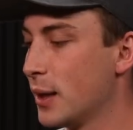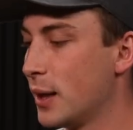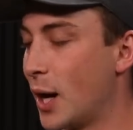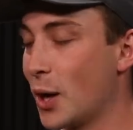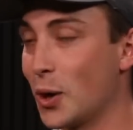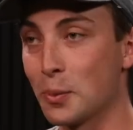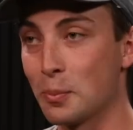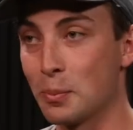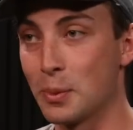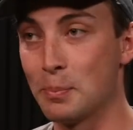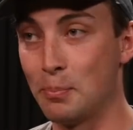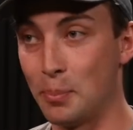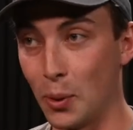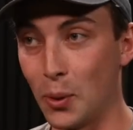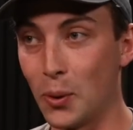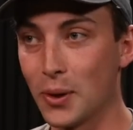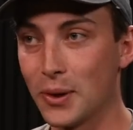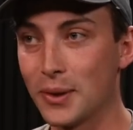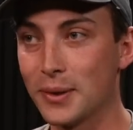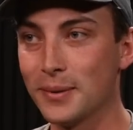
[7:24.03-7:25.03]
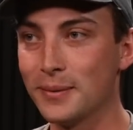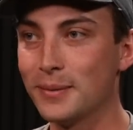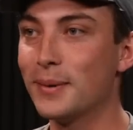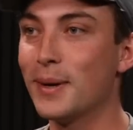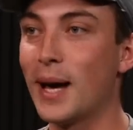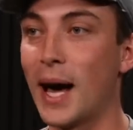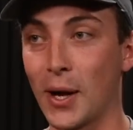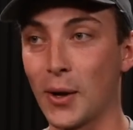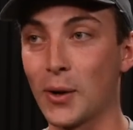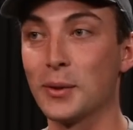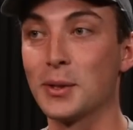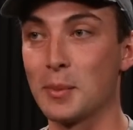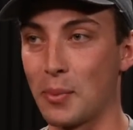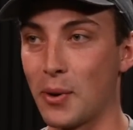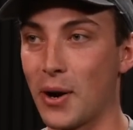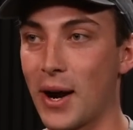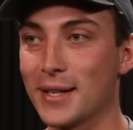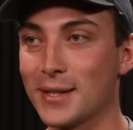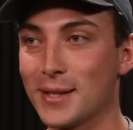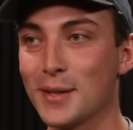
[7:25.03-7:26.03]
I got bored and I got
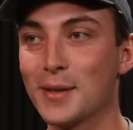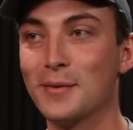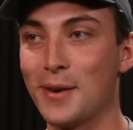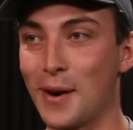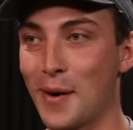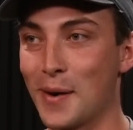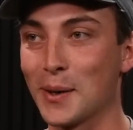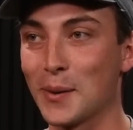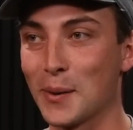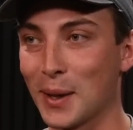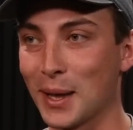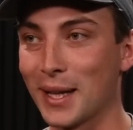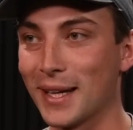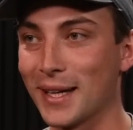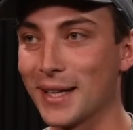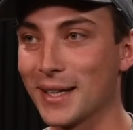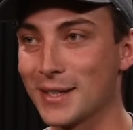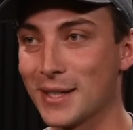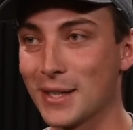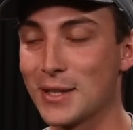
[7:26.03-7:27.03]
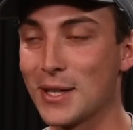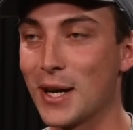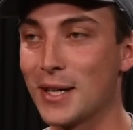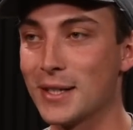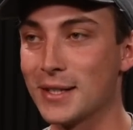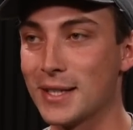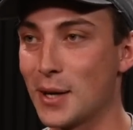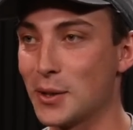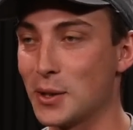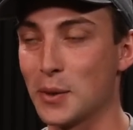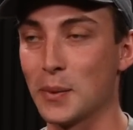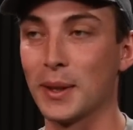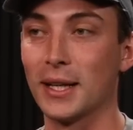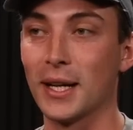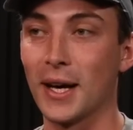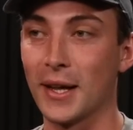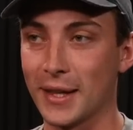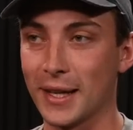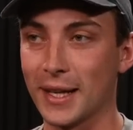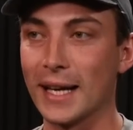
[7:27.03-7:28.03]
depressed very quickly because it turns out doing
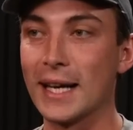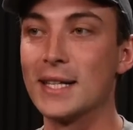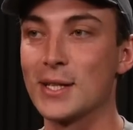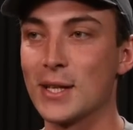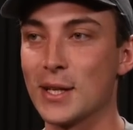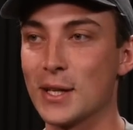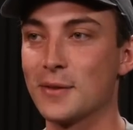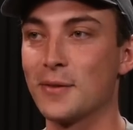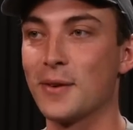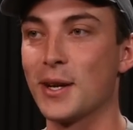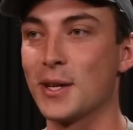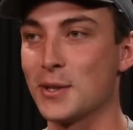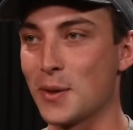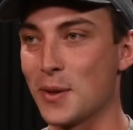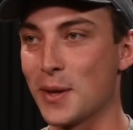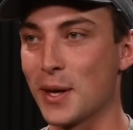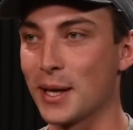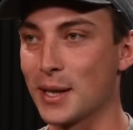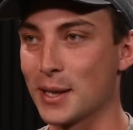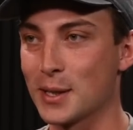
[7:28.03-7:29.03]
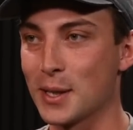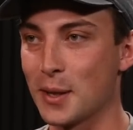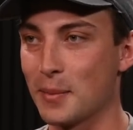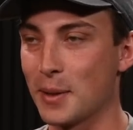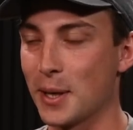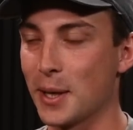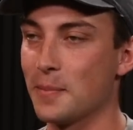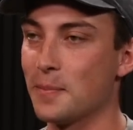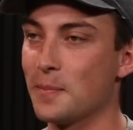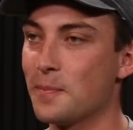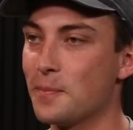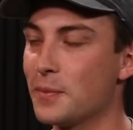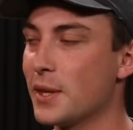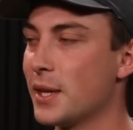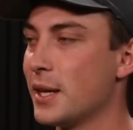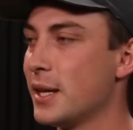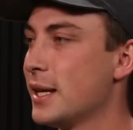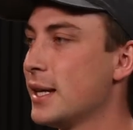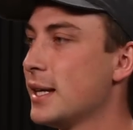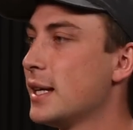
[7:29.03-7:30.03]
nothing isn't as fun as you think it's going to be.
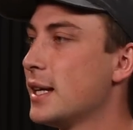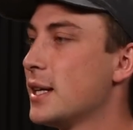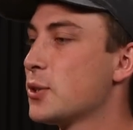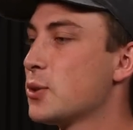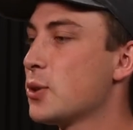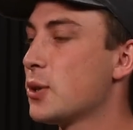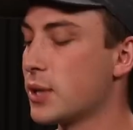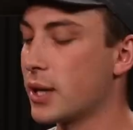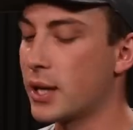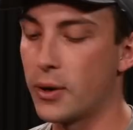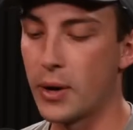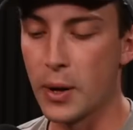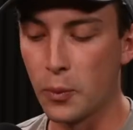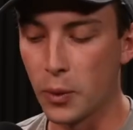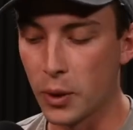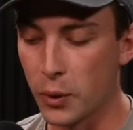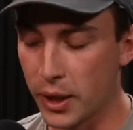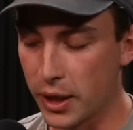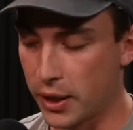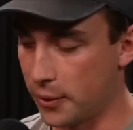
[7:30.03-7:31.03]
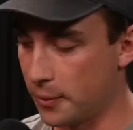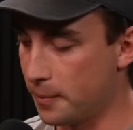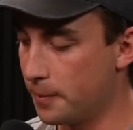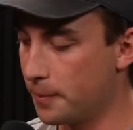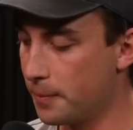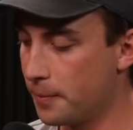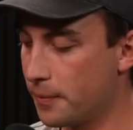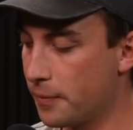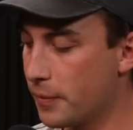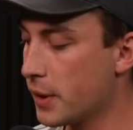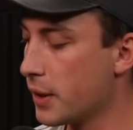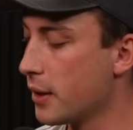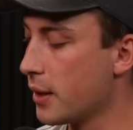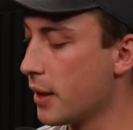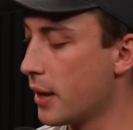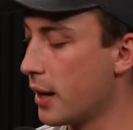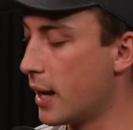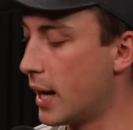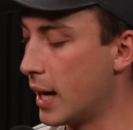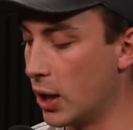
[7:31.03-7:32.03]
So I was like, all right, what do I do?
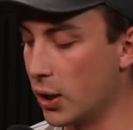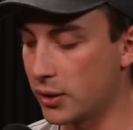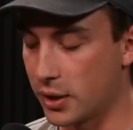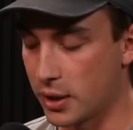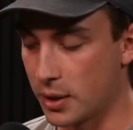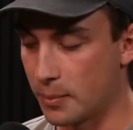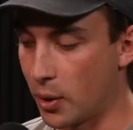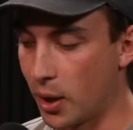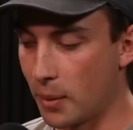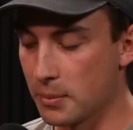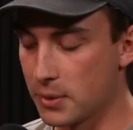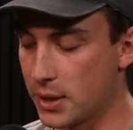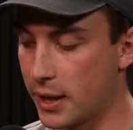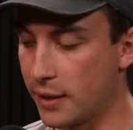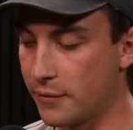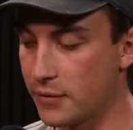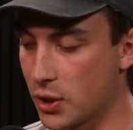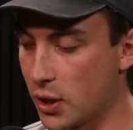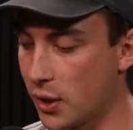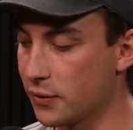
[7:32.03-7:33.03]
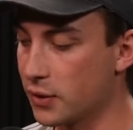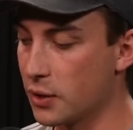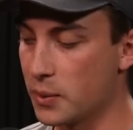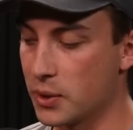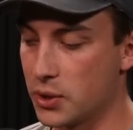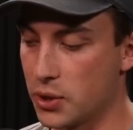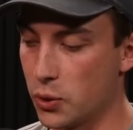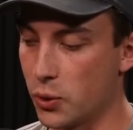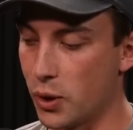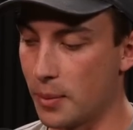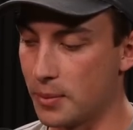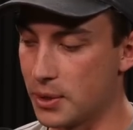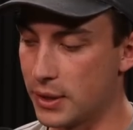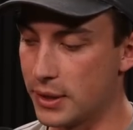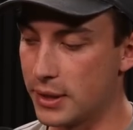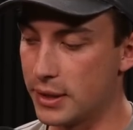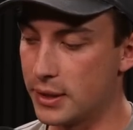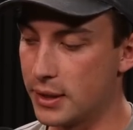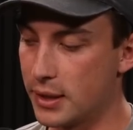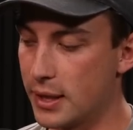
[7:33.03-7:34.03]
I looked at the problems that I've solved and there was two
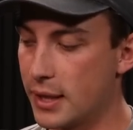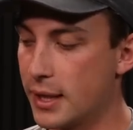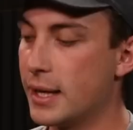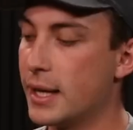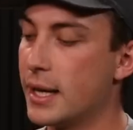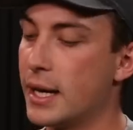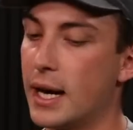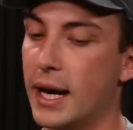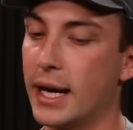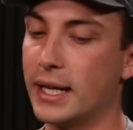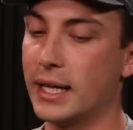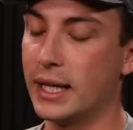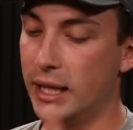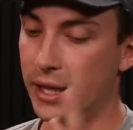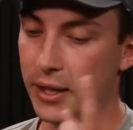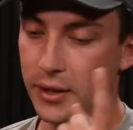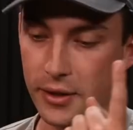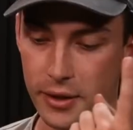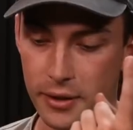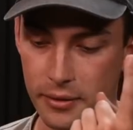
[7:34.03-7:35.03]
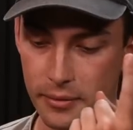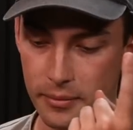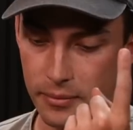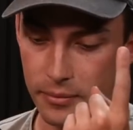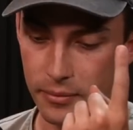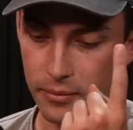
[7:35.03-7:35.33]
options. I'd either